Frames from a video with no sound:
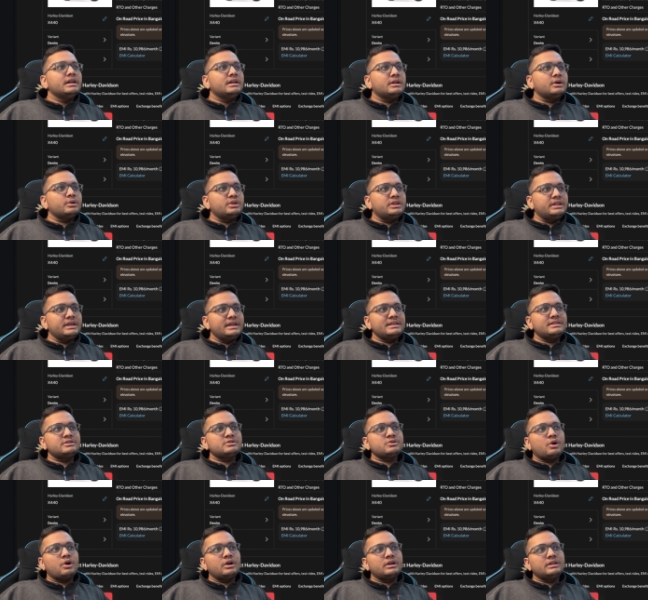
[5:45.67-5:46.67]
Now they
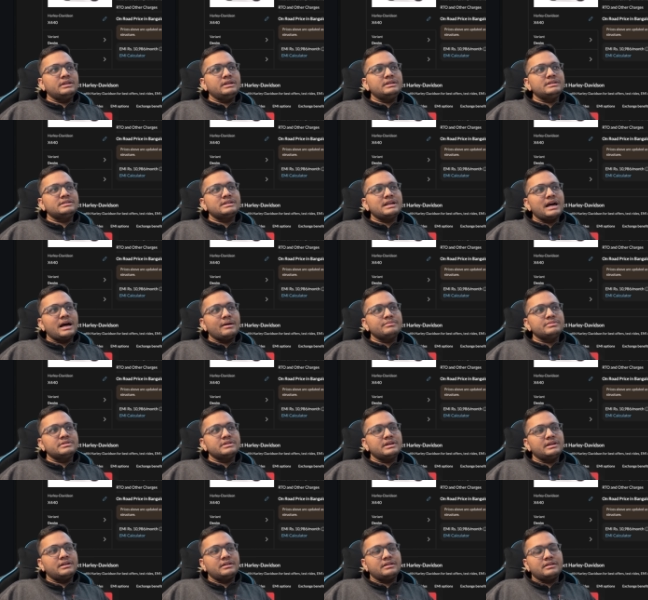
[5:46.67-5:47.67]
sort these tabs
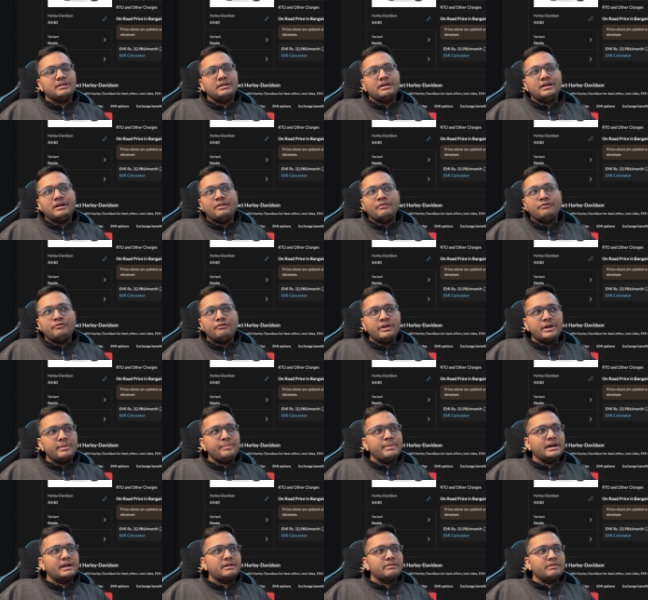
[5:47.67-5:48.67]
in a way
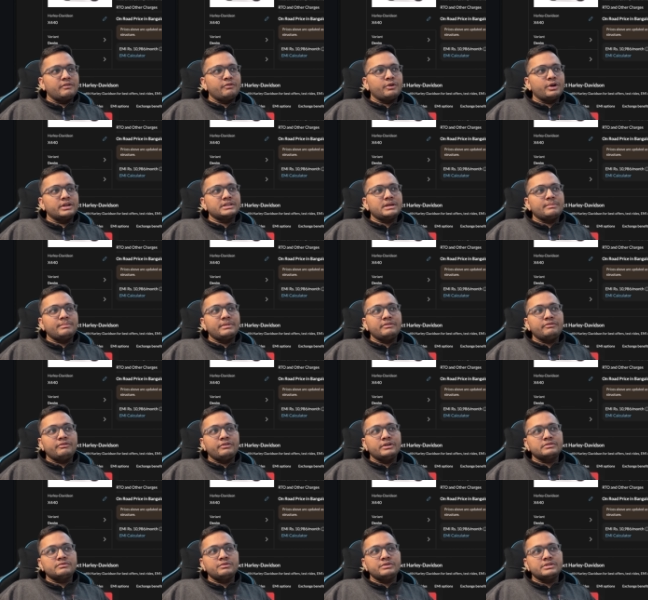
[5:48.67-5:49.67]
better way. For example,
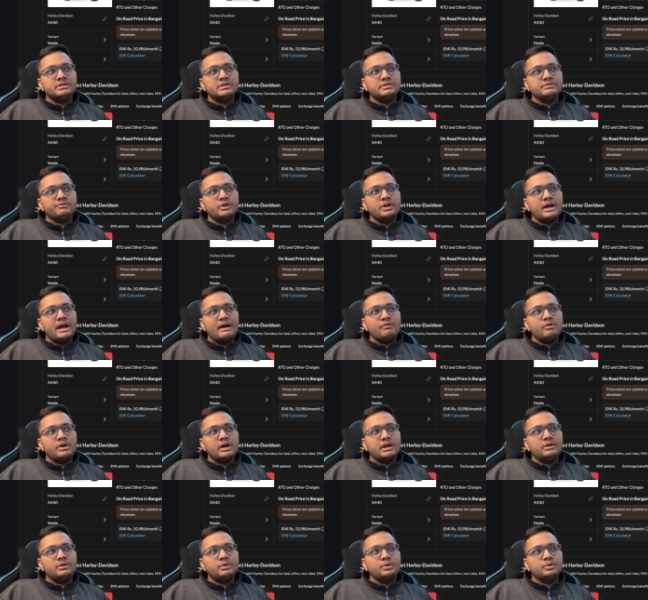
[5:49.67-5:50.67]
first we search for
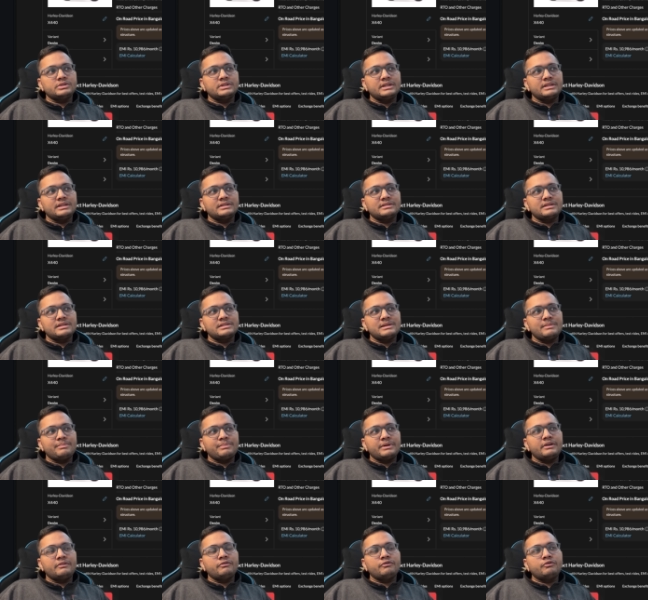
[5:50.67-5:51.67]
avocado toast and there's a
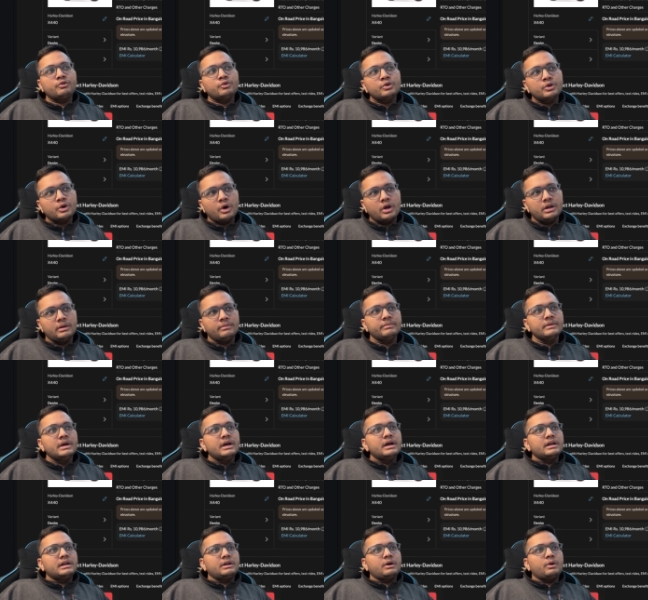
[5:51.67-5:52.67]
separate food column.
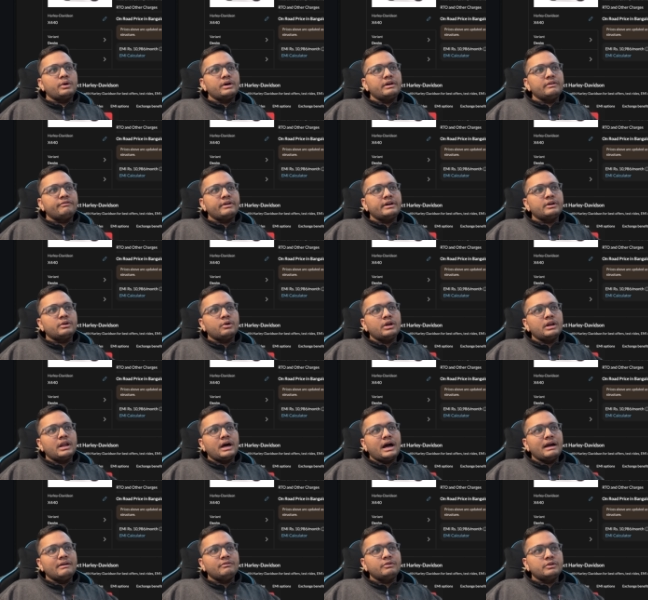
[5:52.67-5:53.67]
Now if at all
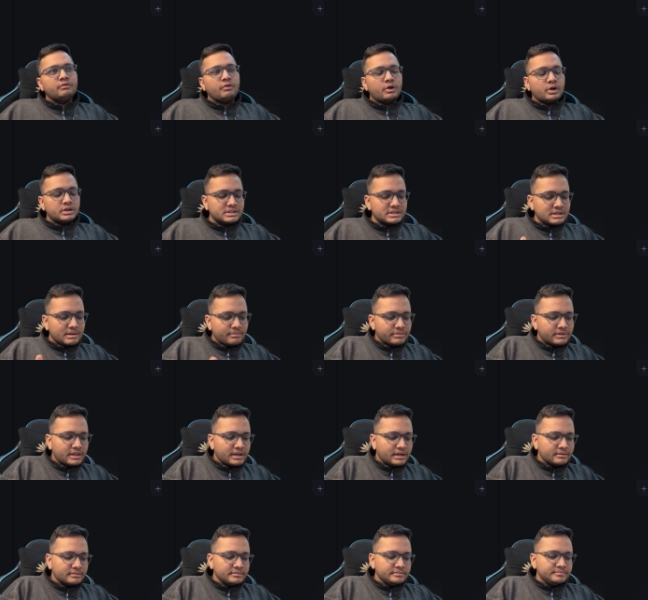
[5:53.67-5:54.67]
I would want
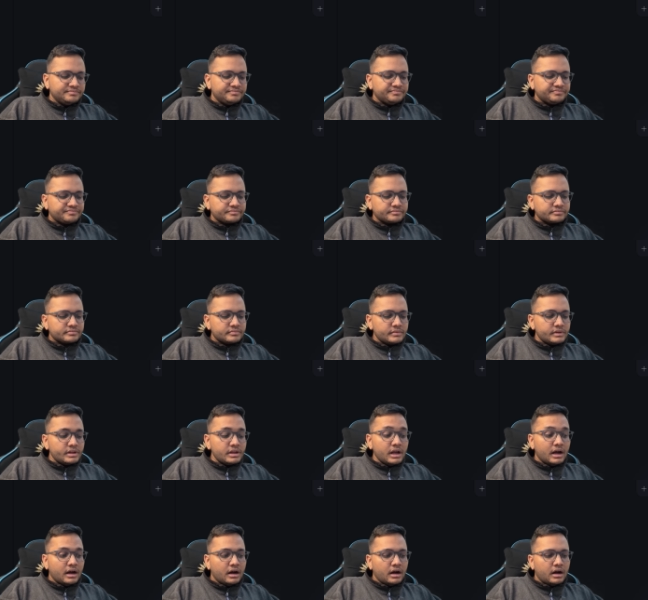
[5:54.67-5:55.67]
something,
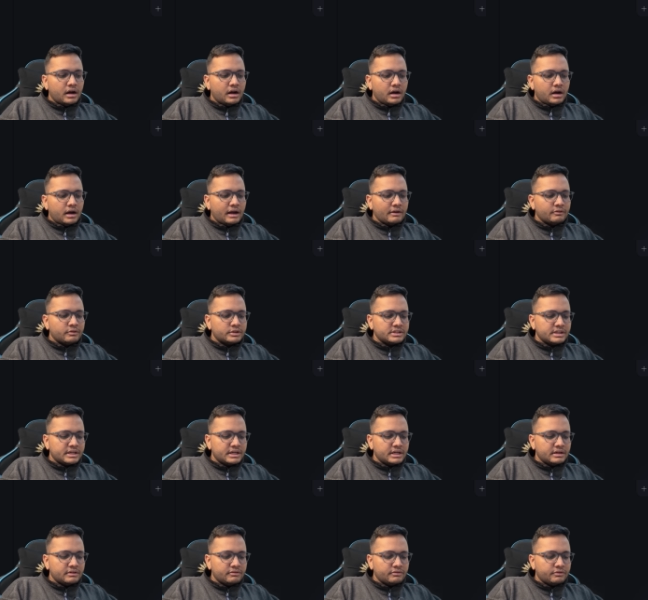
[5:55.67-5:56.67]
uh, I would say
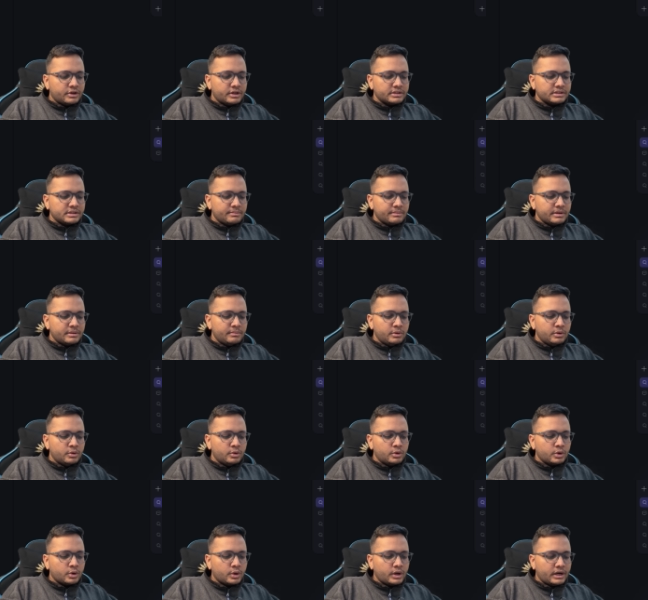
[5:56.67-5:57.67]
for example blue
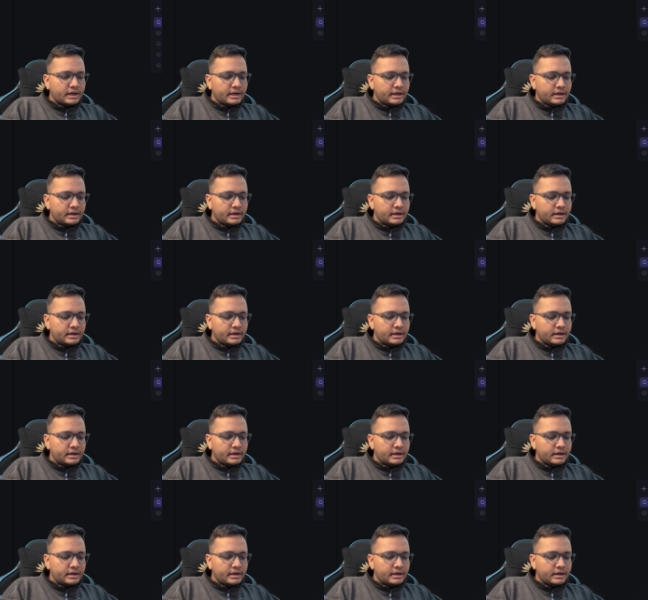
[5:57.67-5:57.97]
tokai,